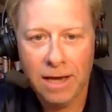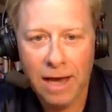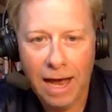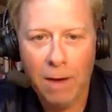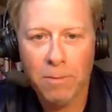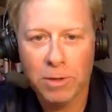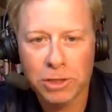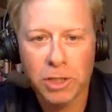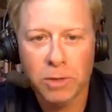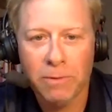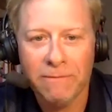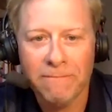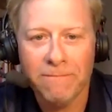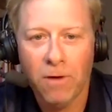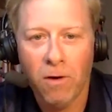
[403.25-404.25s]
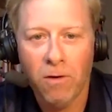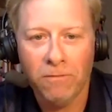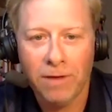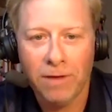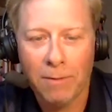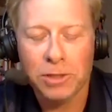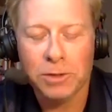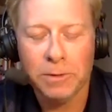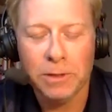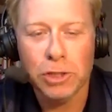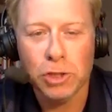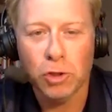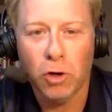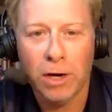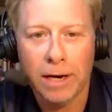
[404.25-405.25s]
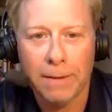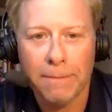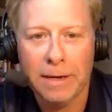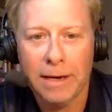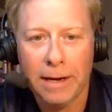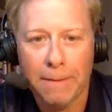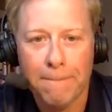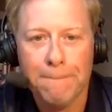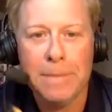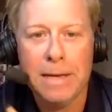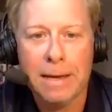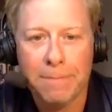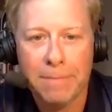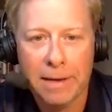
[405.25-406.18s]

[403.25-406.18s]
How much are you involved? How much are you enjoying being a big,